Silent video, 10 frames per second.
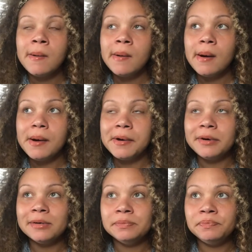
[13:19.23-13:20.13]

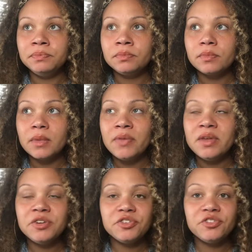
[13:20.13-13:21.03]
And then
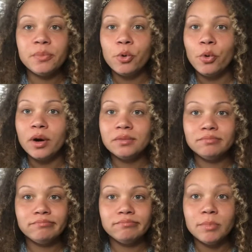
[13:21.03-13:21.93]
just support,
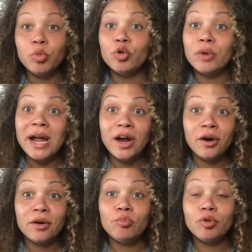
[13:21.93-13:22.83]
prayer.
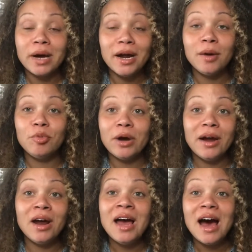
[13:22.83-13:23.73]

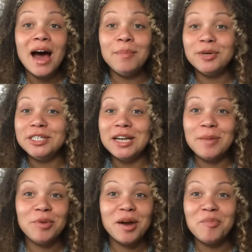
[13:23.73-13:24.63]
I appreciate
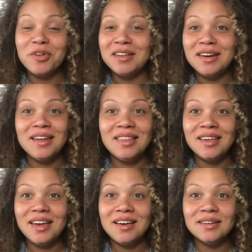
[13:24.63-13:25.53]
prayer more than
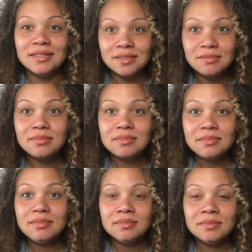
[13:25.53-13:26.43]
anything, because
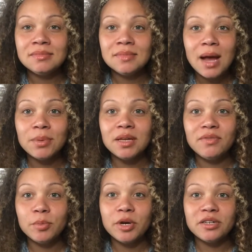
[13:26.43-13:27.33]
I believe the
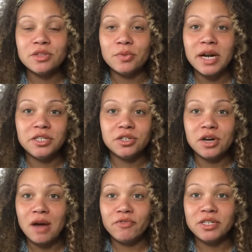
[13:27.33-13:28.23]
prayers of the righteous are
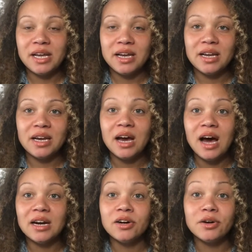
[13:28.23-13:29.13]
not forsaken, and God
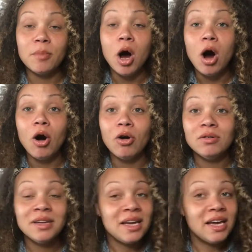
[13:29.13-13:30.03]
heard them all.
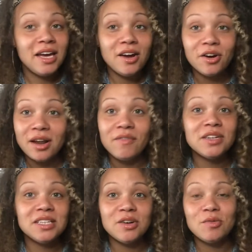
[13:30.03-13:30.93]
He heard every
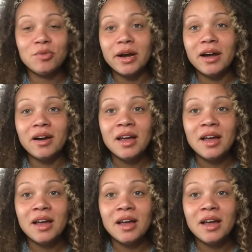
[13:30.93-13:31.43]
single prayer.